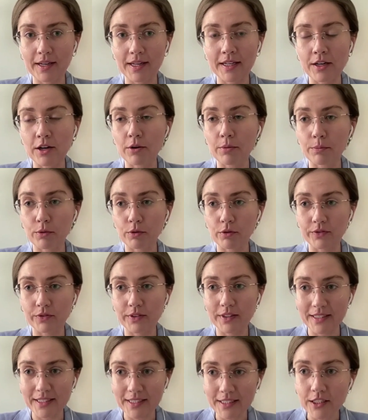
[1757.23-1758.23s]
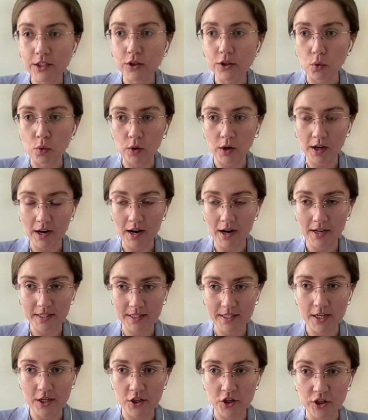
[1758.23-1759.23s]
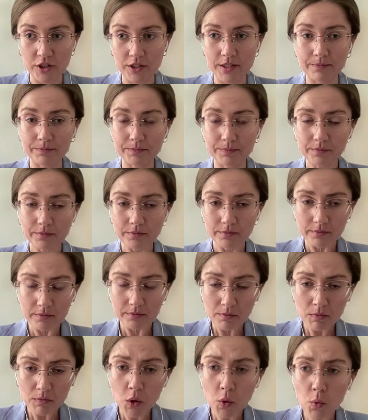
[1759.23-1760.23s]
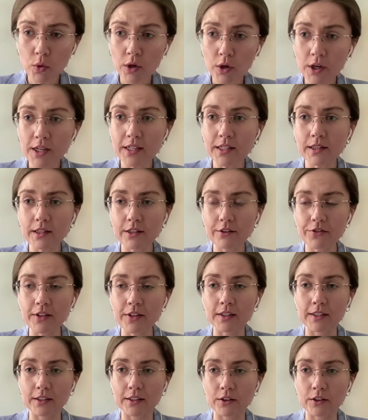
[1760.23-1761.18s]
a number of the leading organizations working in the field.